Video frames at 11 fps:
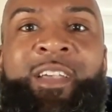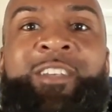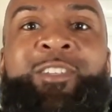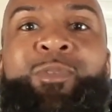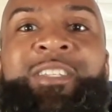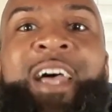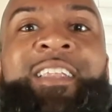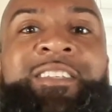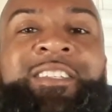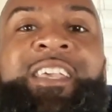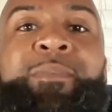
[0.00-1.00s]
So it's not the
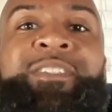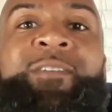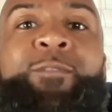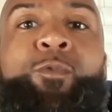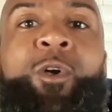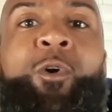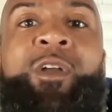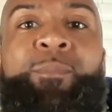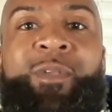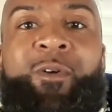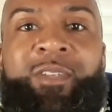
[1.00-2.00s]
same as if you were going to
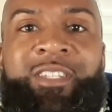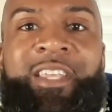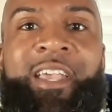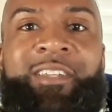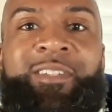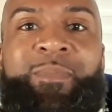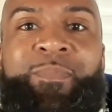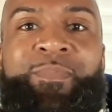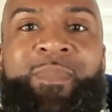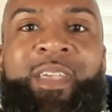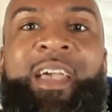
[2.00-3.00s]
be on stage.
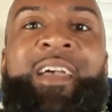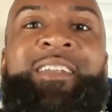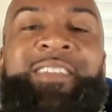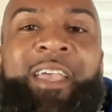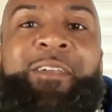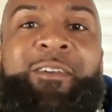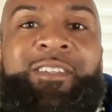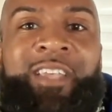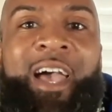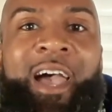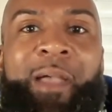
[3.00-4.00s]
Take your
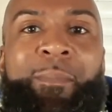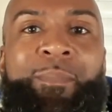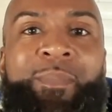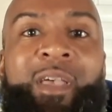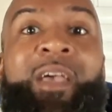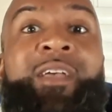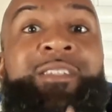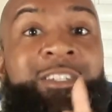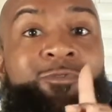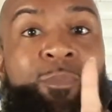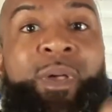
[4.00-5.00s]
time.
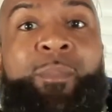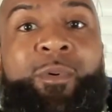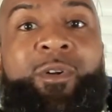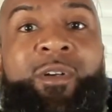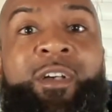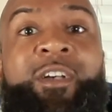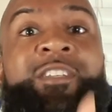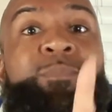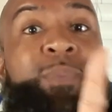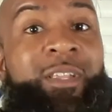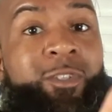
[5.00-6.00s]
Just remember,
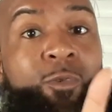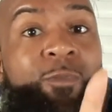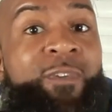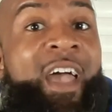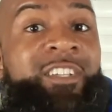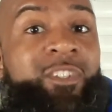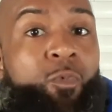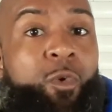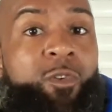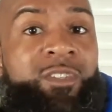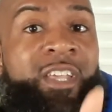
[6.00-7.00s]
speak too fast, your
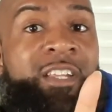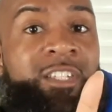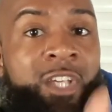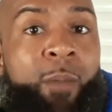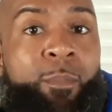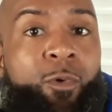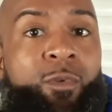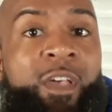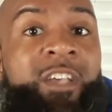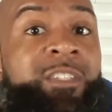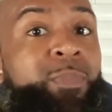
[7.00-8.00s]
words get jumbled.
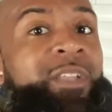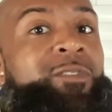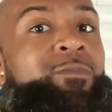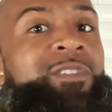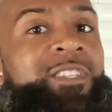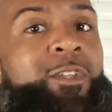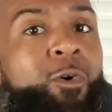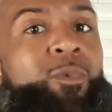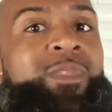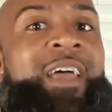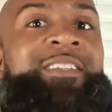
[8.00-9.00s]
Speak too
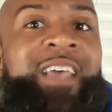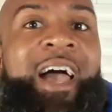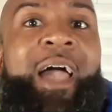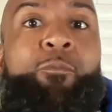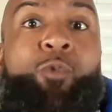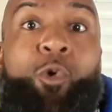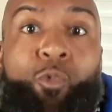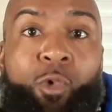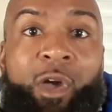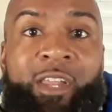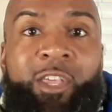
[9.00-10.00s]
slow, that time will
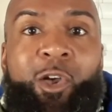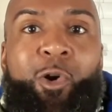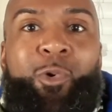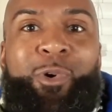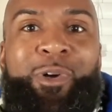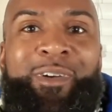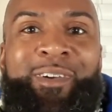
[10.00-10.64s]
run yo.